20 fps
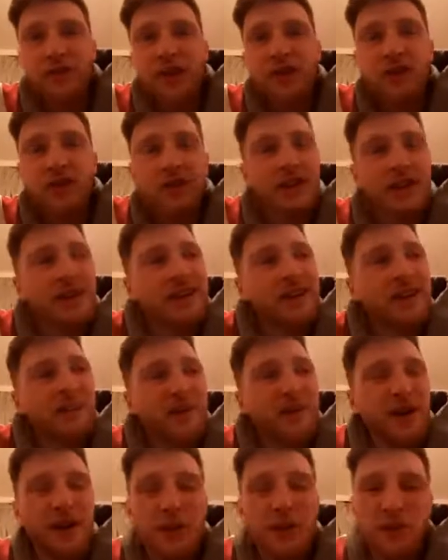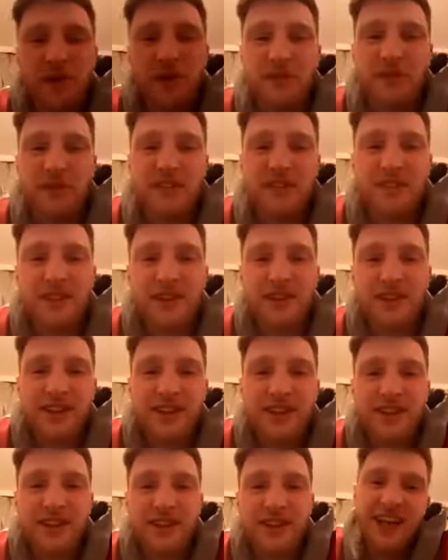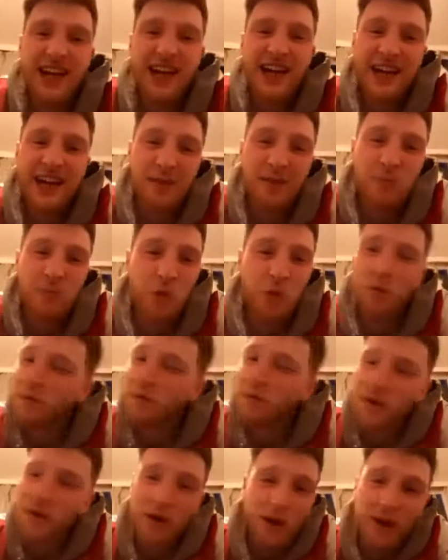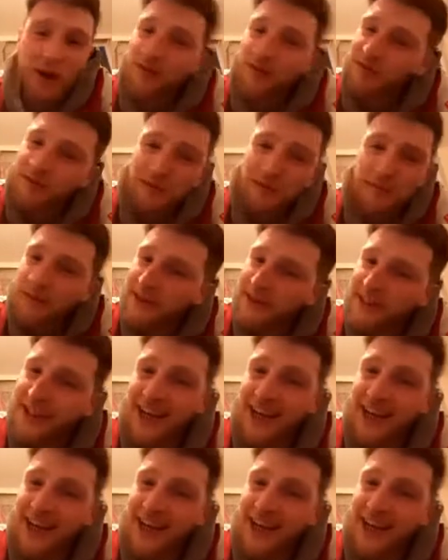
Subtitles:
I'm not even like the mood's gone for me.